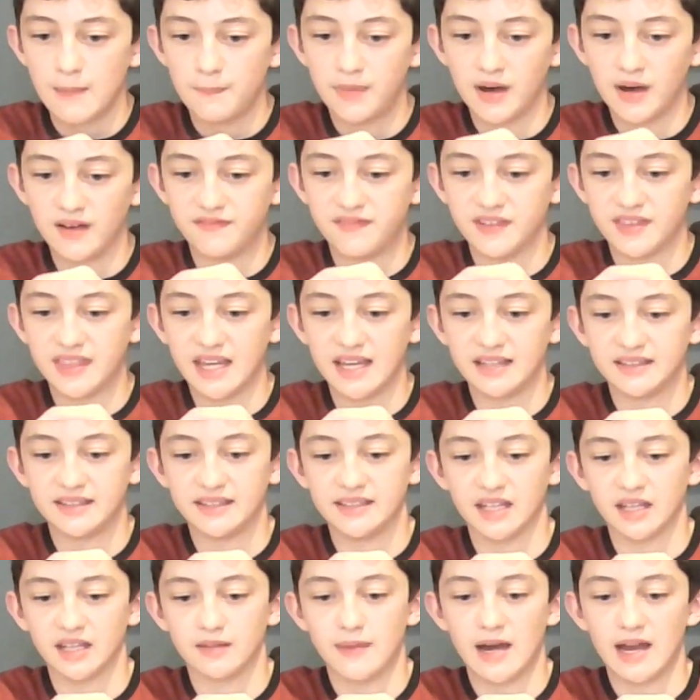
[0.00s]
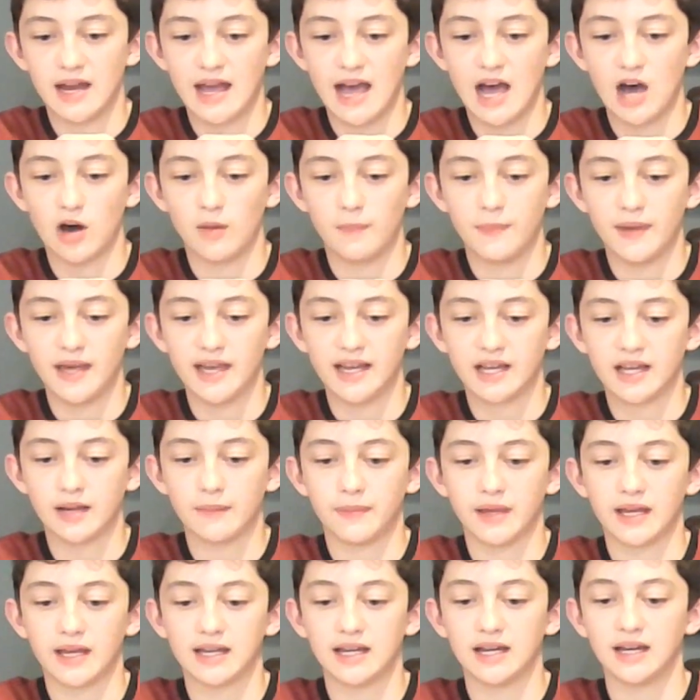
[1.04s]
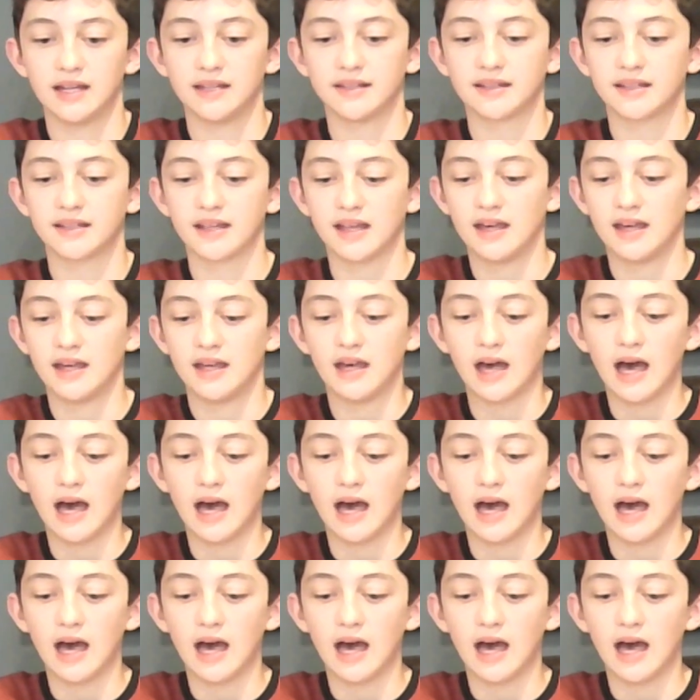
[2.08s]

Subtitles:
but for this it doesn't matter how big because,